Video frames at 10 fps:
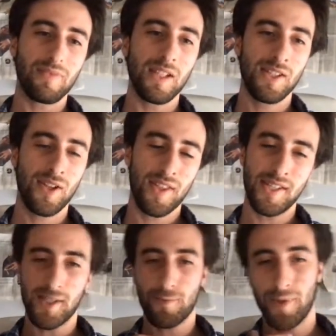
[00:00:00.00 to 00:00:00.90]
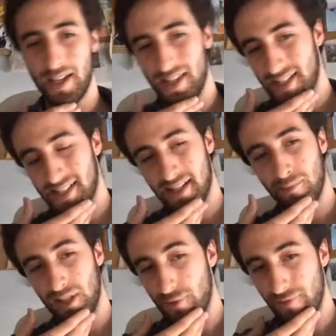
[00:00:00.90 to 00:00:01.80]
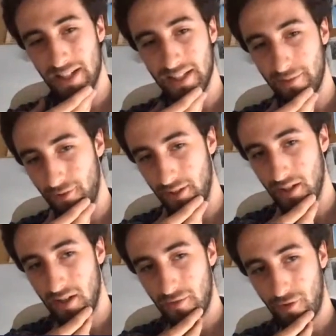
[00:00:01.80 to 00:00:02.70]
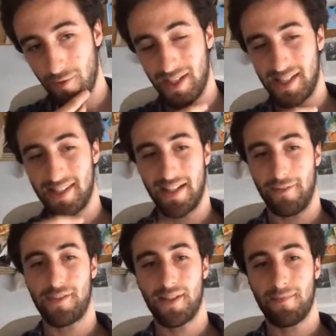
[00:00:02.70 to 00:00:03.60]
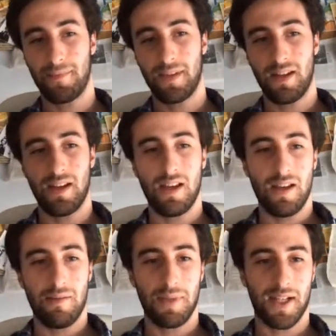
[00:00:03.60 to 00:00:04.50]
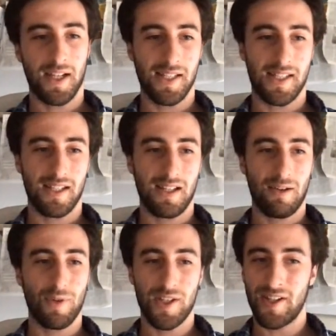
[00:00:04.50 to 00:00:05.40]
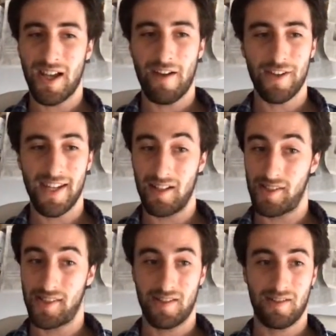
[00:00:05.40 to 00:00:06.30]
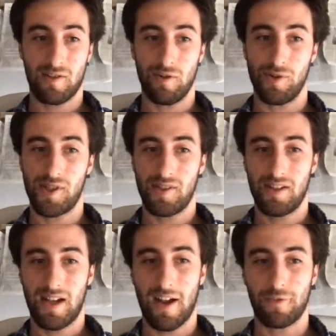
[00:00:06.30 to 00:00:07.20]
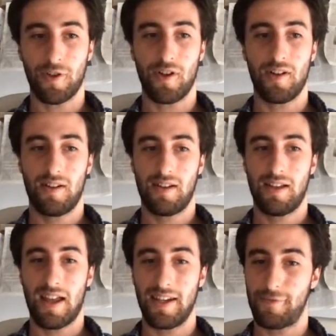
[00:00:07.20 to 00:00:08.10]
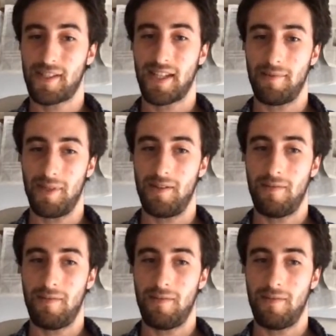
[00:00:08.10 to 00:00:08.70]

So this is where this example is really different from nested ifs, because we don't have an else clause after an if statement.